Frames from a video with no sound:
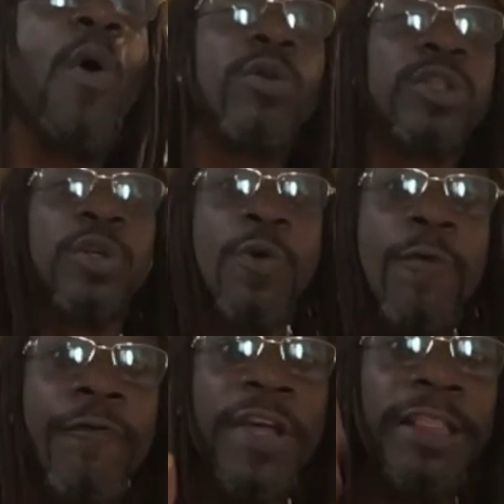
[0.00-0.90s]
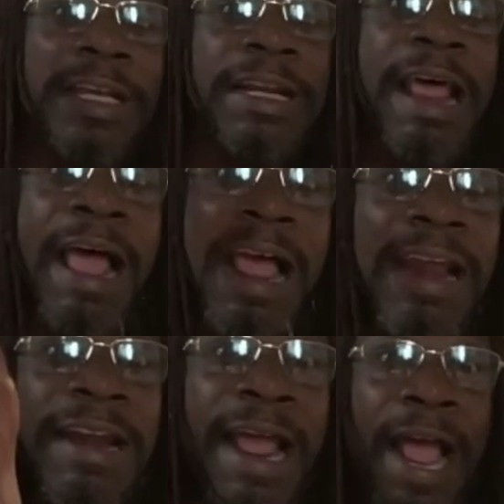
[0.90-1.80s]
want $2.59
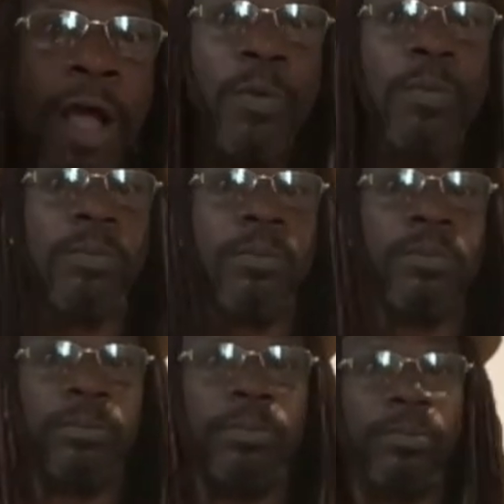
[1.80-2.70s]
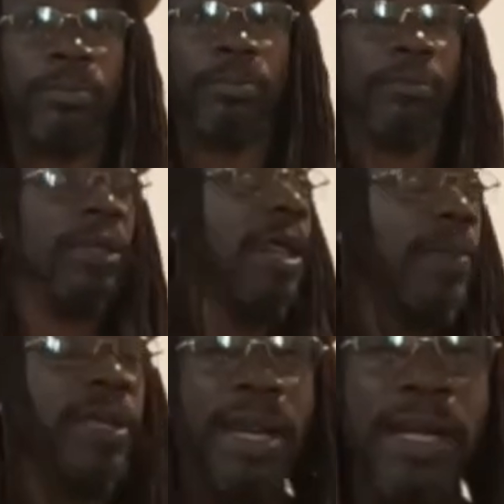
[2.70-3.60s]
now.
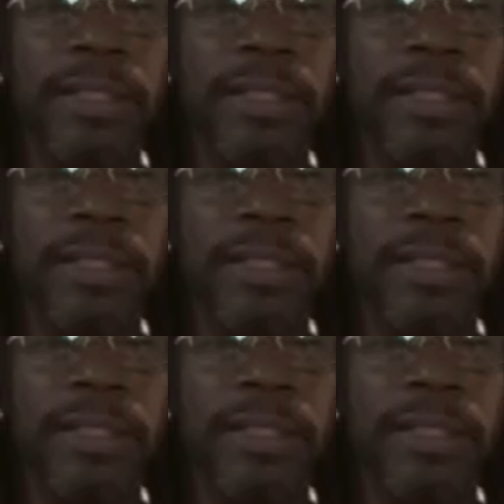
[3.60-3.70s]
Let me get